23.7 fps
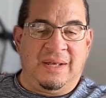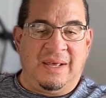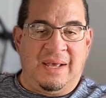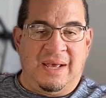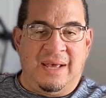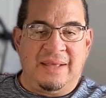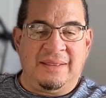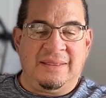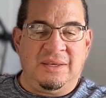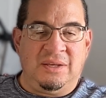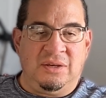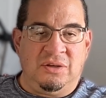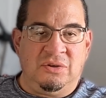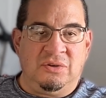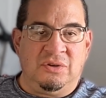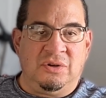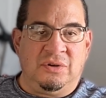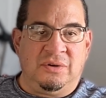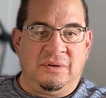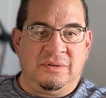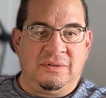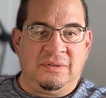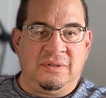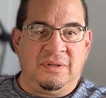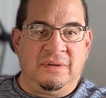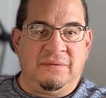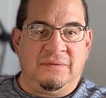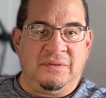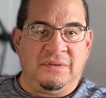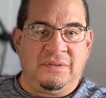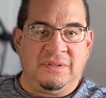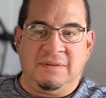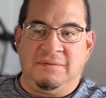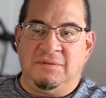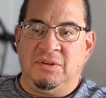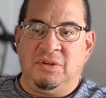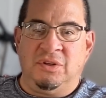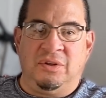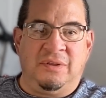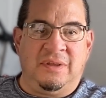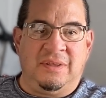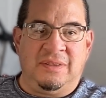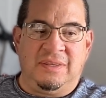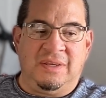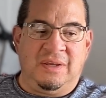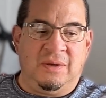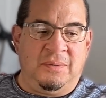I think they'll notice a difference, even though
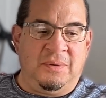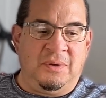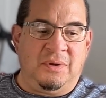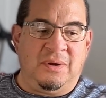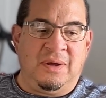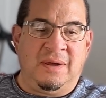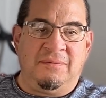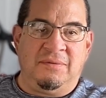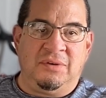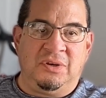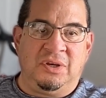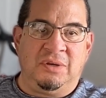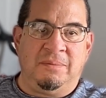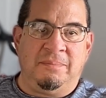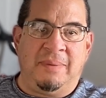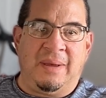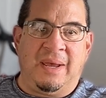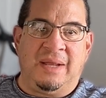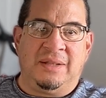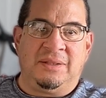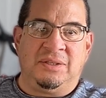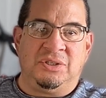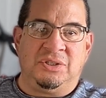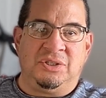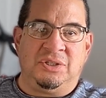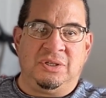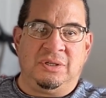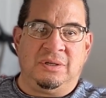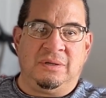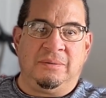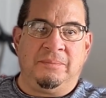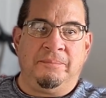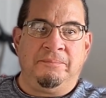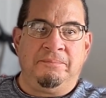they think we don't have a good back this year.